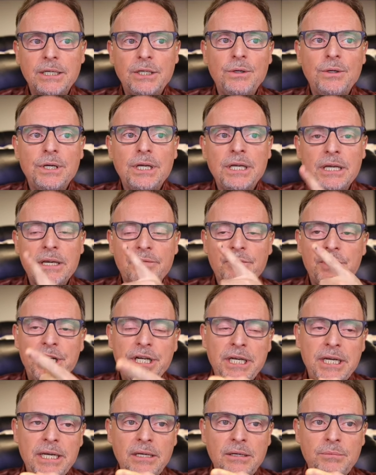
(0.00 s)
You can give it a
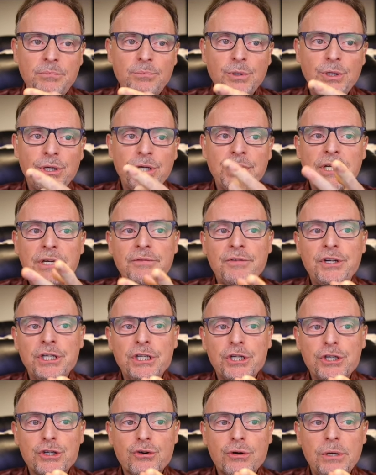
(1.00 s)
name, you can give it a
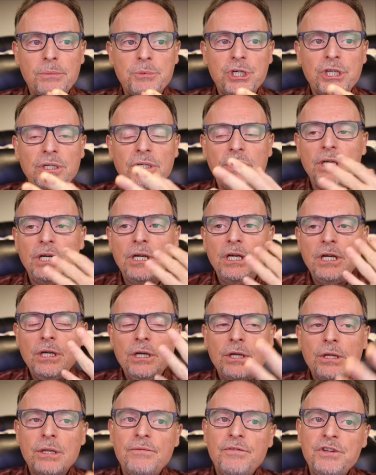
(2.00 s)
description,
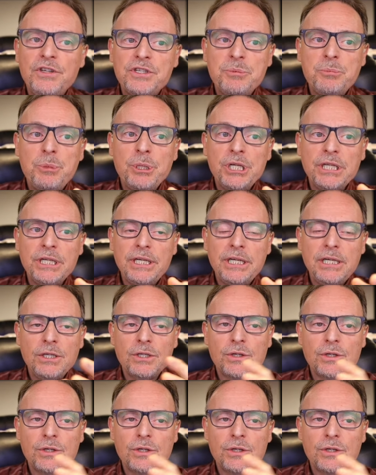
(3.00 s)
the visibility.